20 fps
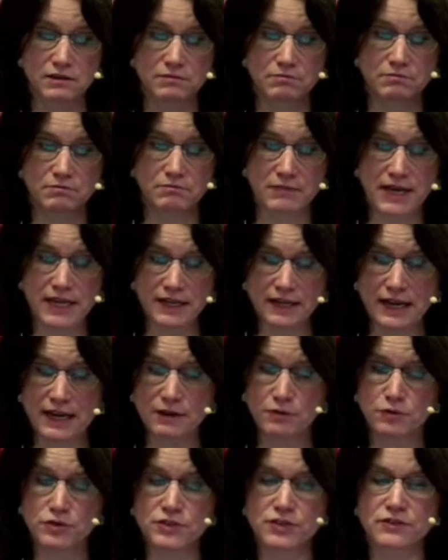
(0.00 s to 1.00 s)
Main
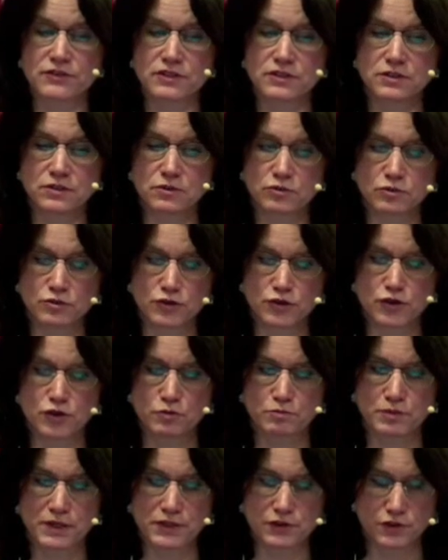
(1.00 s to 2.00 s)
language in this school
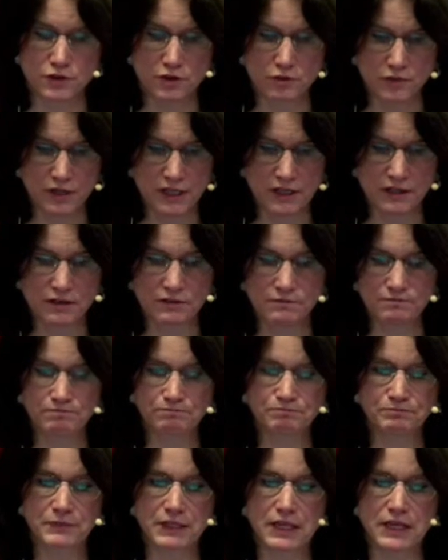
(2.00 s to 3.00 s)
should be Estonian,
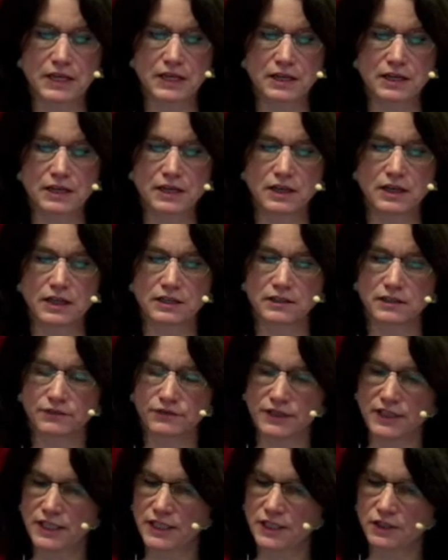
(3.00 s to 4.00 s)
and if
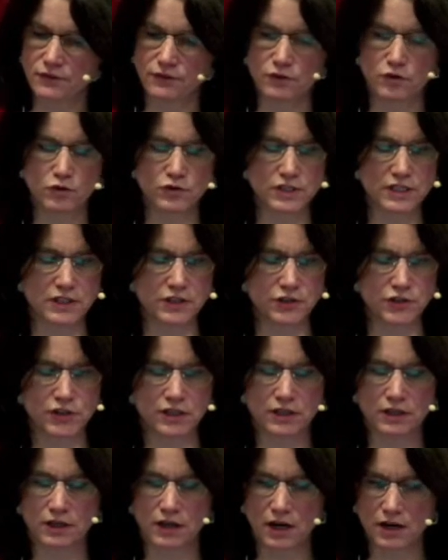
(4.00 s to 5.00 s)
needed, of course,
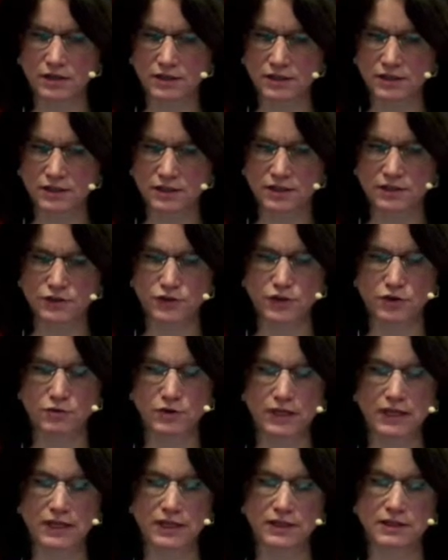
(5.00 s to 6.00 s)
additional classes in
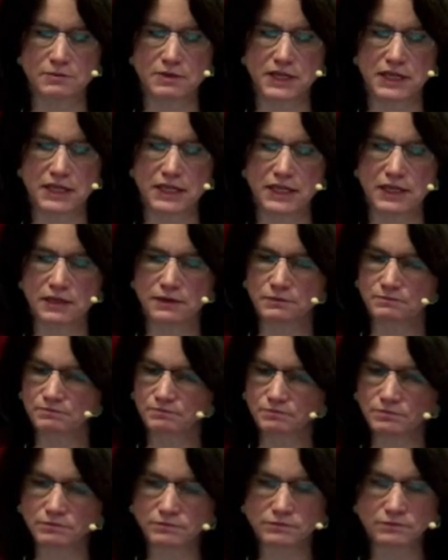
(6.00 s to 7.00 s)
Estonian in the beginning,
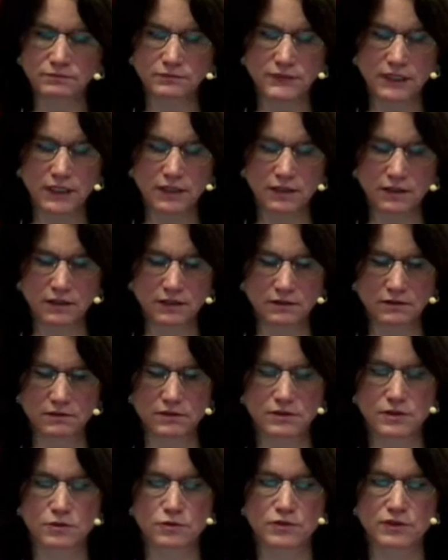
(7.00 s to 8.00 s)

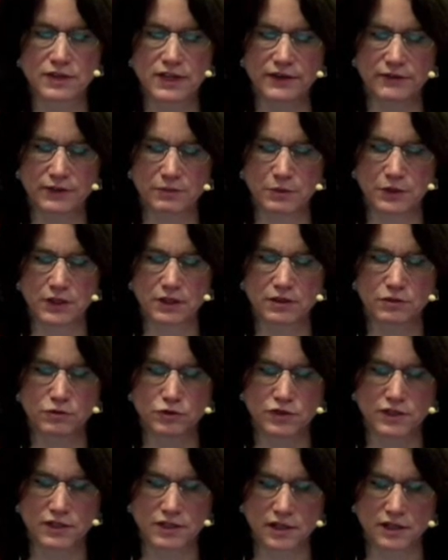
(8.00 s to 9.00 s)
so everybody could
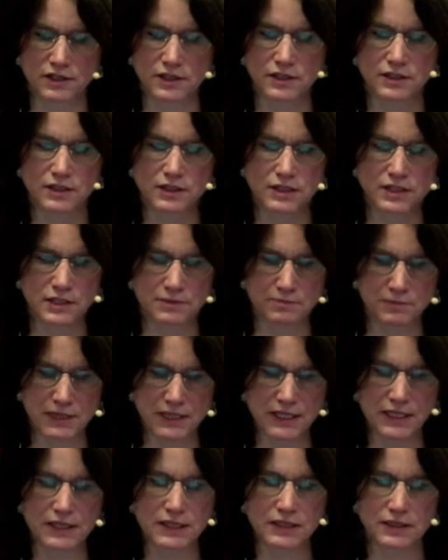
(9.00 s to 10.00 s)
start at least
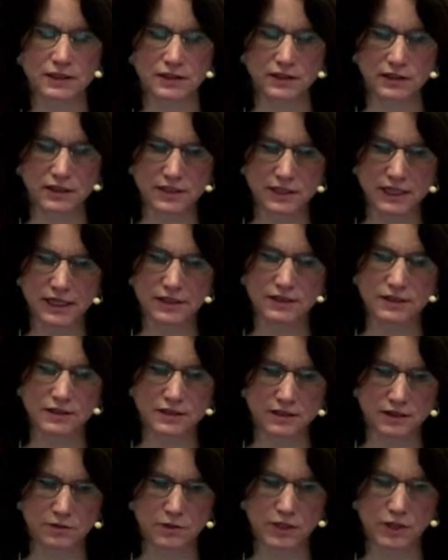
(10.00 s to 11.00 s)
speak and understand
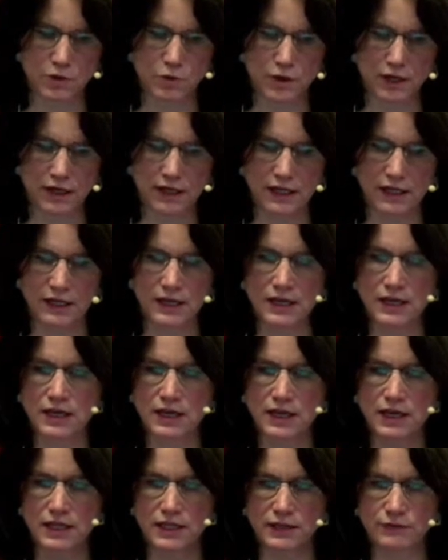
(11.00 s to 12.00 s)
Estonian quickly.
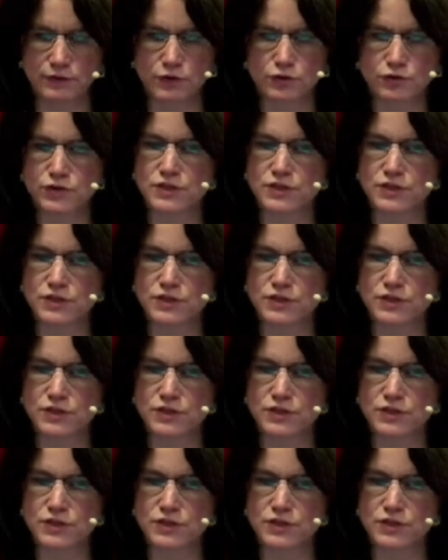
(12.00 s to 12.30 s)
And if we could